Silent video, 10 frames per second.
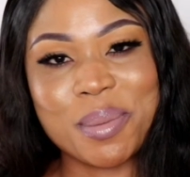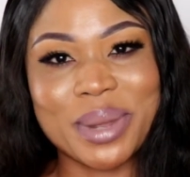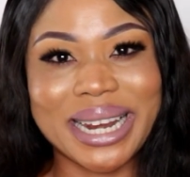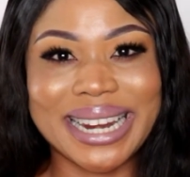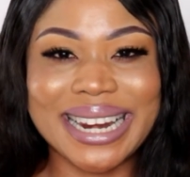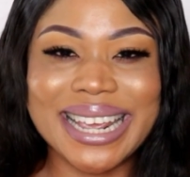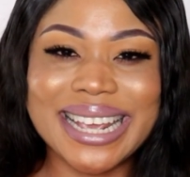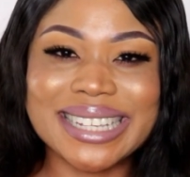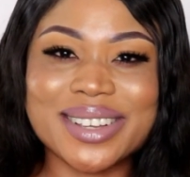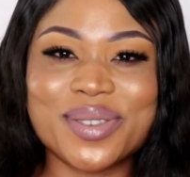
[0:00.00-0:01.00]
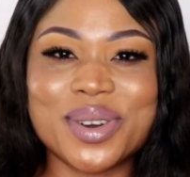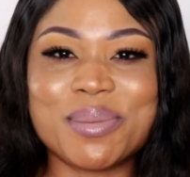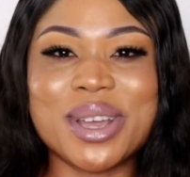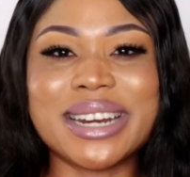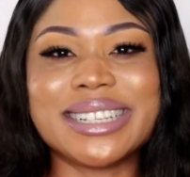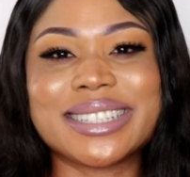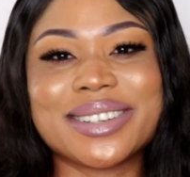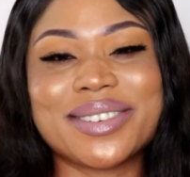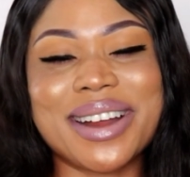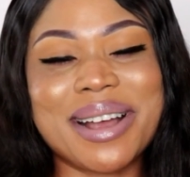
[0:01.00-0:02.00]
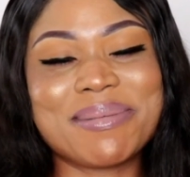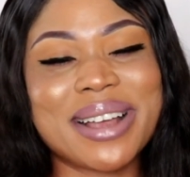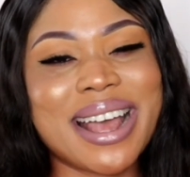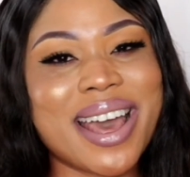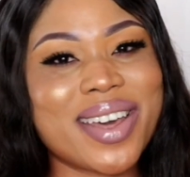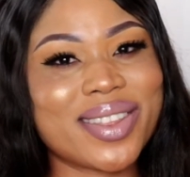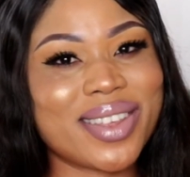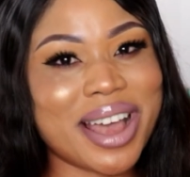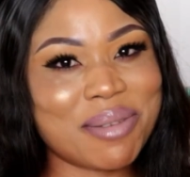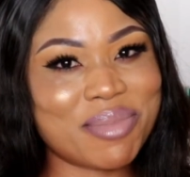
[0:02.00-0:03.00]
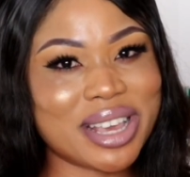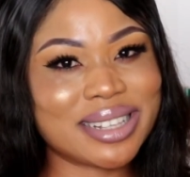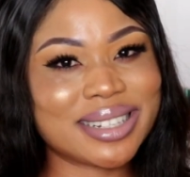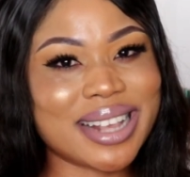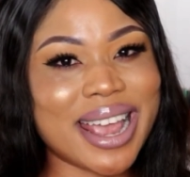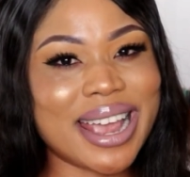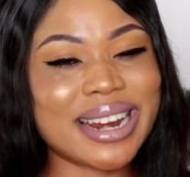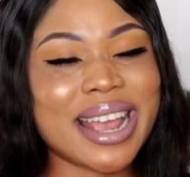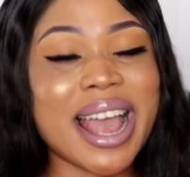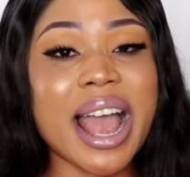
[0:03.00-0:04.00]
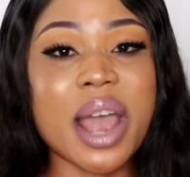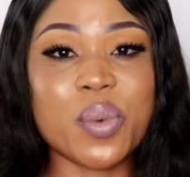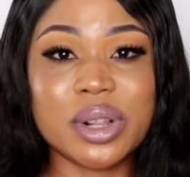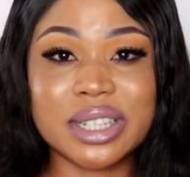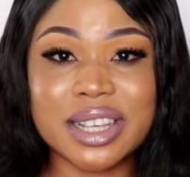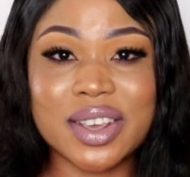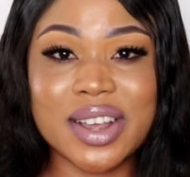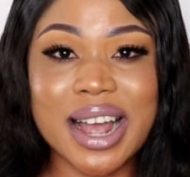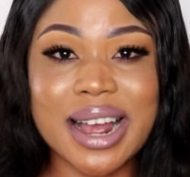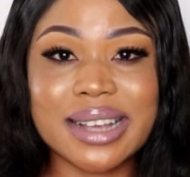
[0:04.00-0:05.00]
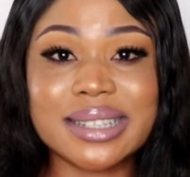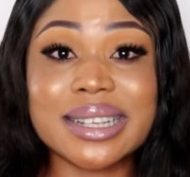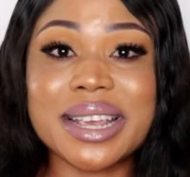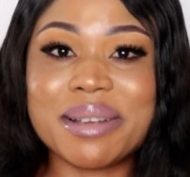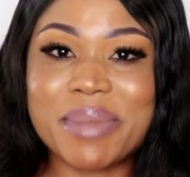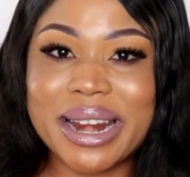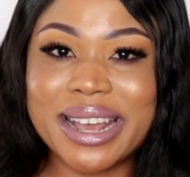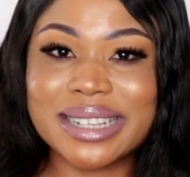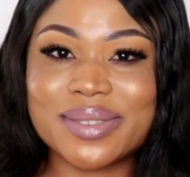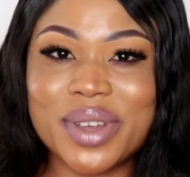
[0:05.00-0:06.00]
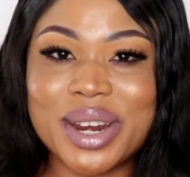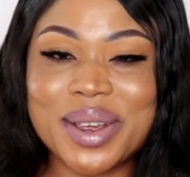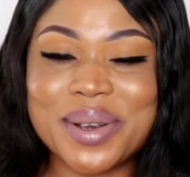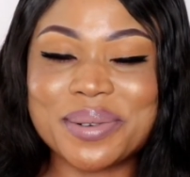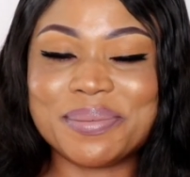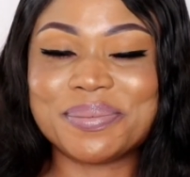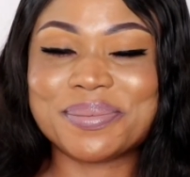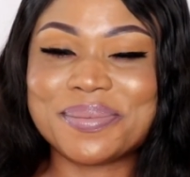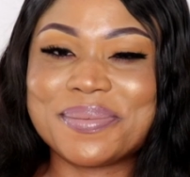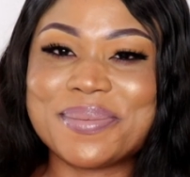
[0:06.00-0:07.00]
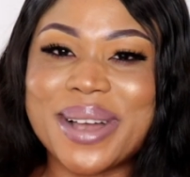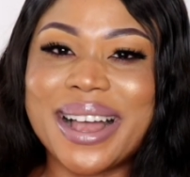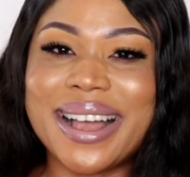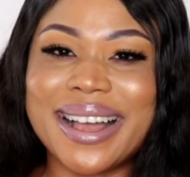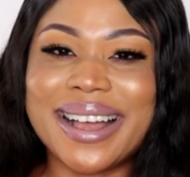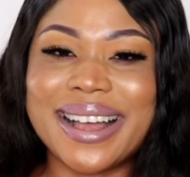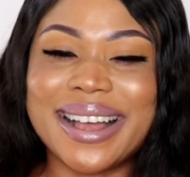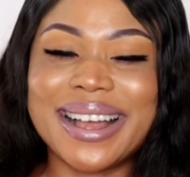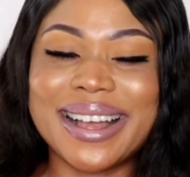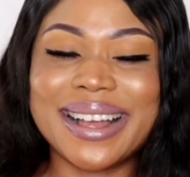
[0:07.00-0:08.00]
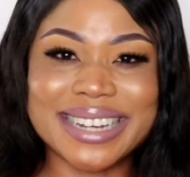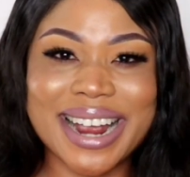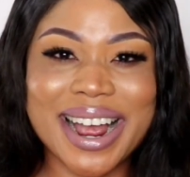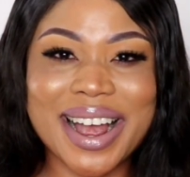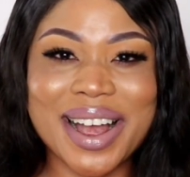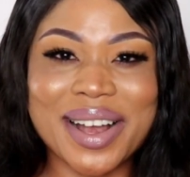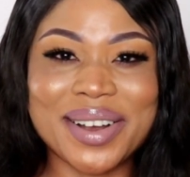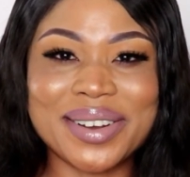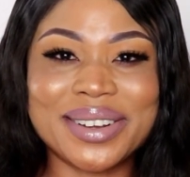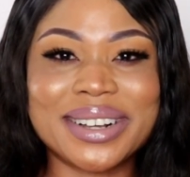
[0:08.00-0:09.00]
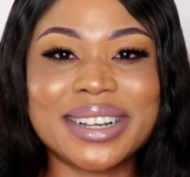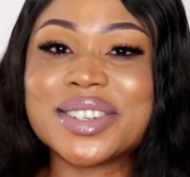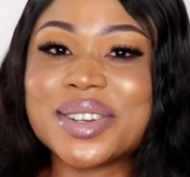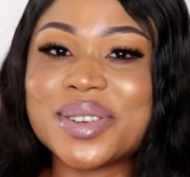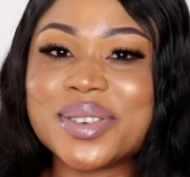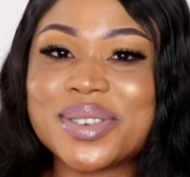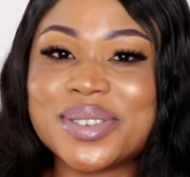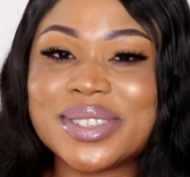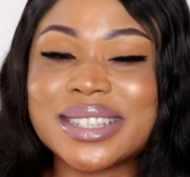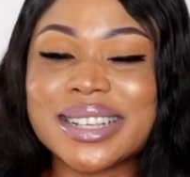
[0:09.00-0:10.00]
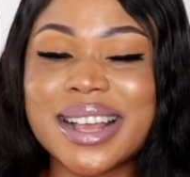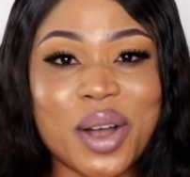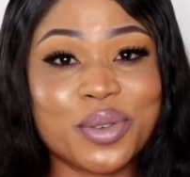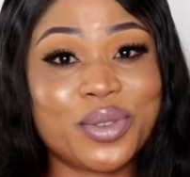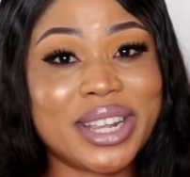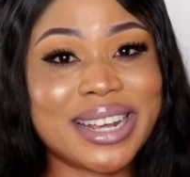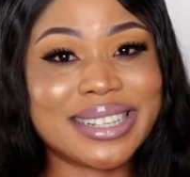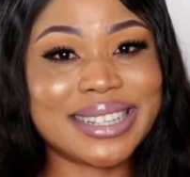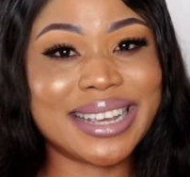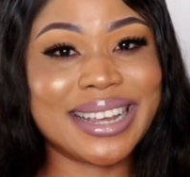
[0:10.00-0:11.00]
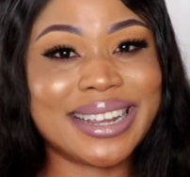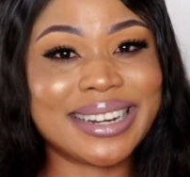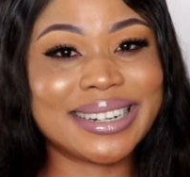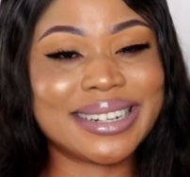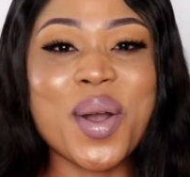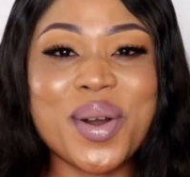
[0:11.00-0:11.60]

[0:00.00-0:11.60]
please go follow me on Instagram. That being said, I will see you guys in my next video. Bye, ciao, tschüss, auf Wiedersehen, au